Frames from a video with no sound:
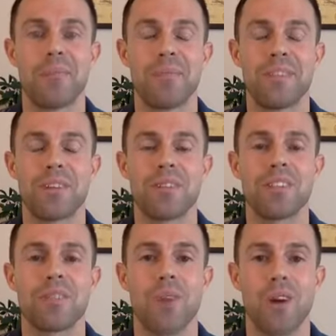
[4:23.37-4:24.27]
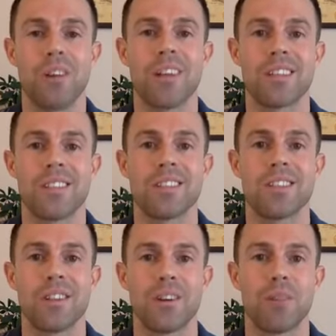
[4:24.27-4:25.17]
definitely some hard lessons to
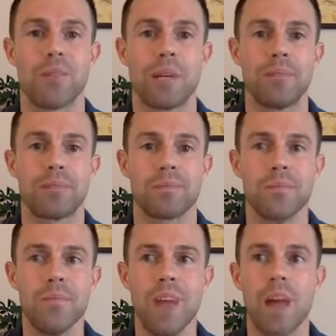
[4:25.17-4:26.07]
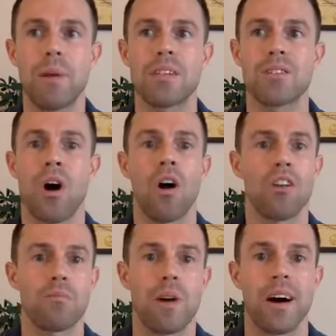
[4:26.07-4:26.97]
learn. But I based all
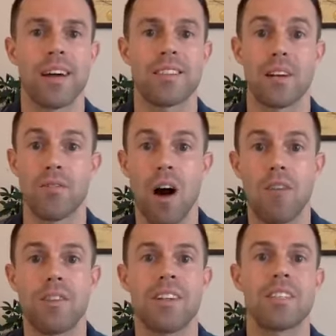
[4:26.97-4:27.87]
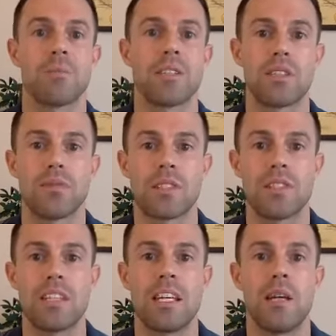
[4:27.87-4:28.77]
of my self-confidence and my
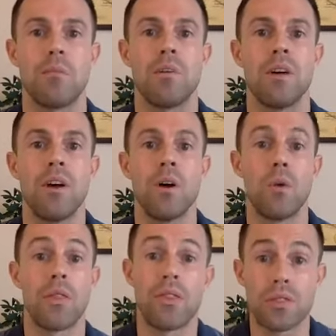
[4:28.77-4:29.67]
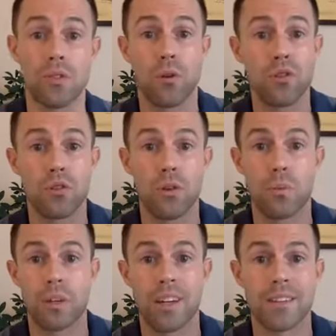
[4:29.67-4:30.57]
self-esteem with the social
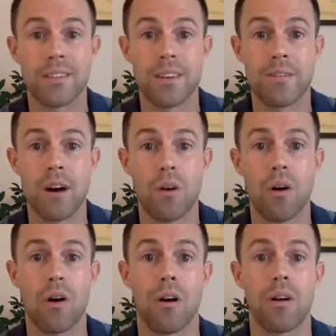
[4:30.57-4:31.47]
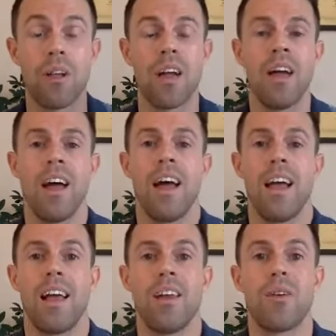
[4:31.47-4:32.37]
lubricants of alcohol.
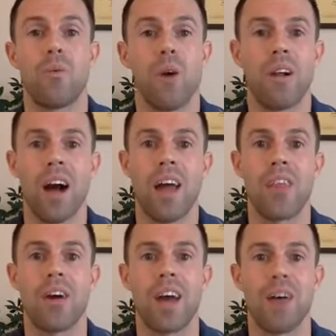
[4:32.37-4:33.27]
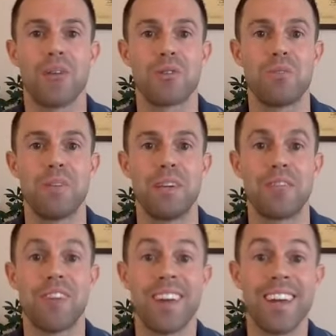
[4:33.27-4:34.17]
And while I thought I was being
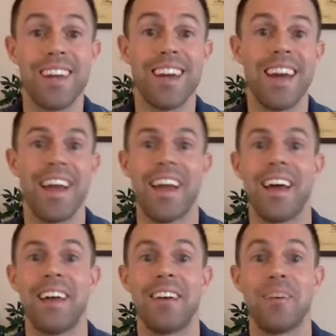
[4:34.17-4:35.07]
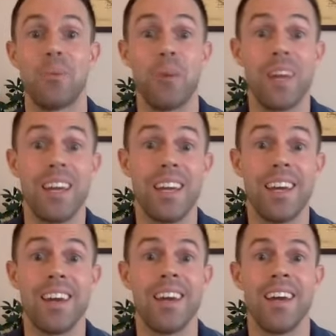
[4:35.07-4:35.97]
funny and witty,
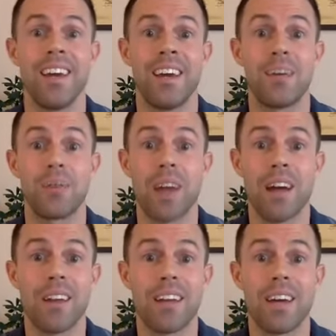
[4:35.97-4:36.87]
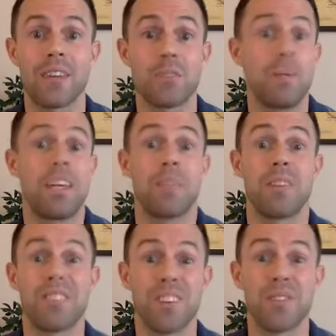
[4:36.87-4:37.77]
in reality, I was making
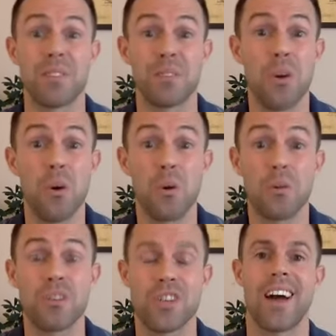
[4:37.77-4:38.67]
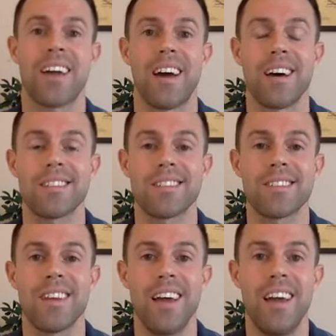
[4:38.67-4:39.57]
myself a total jackass.
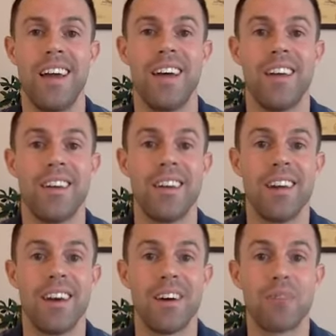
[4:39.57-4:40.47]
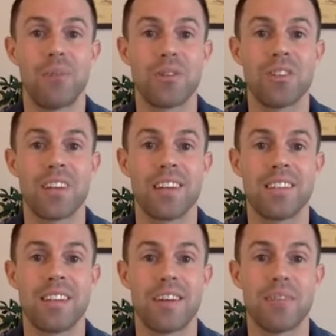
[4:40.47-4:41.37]
And unfortunately, I did
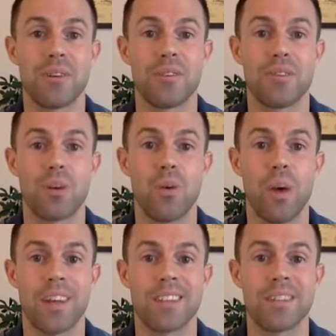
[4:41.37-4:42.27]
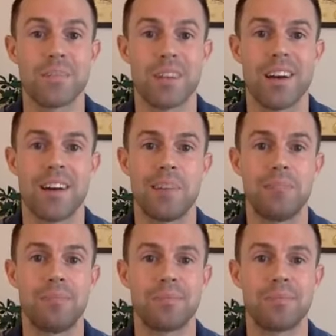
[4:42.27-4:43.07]
that for quite some time.